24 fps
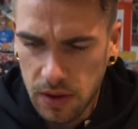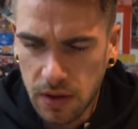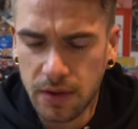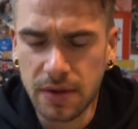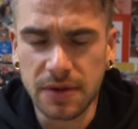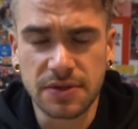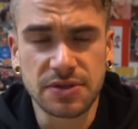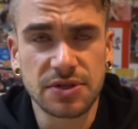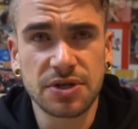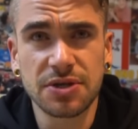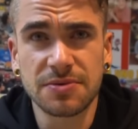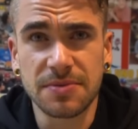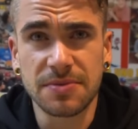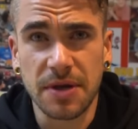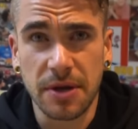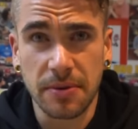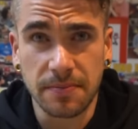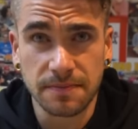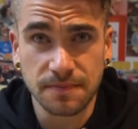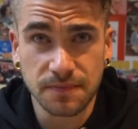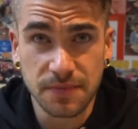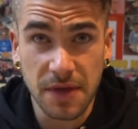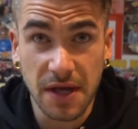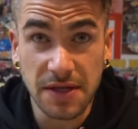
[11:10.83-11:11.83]
Ooh, excuse me.
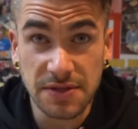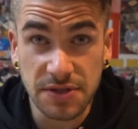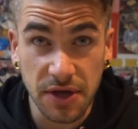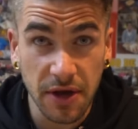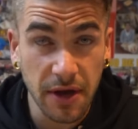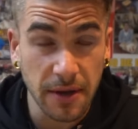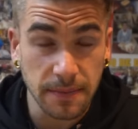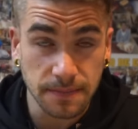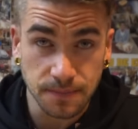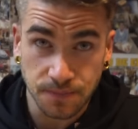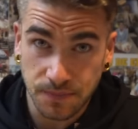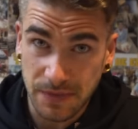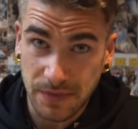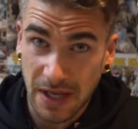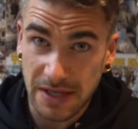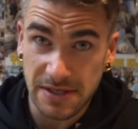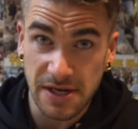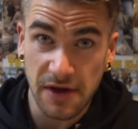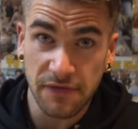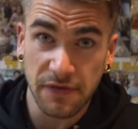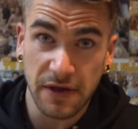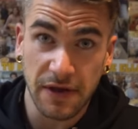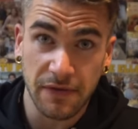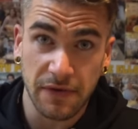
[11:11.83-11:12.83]
It's good. I
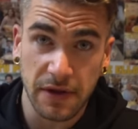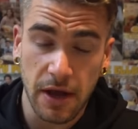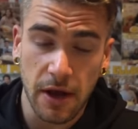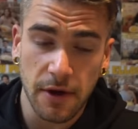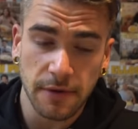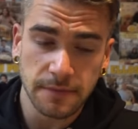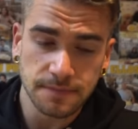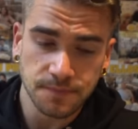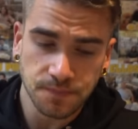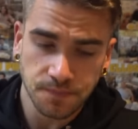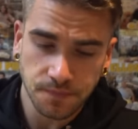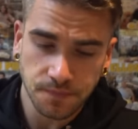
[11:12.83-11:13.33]
definitely give it a go.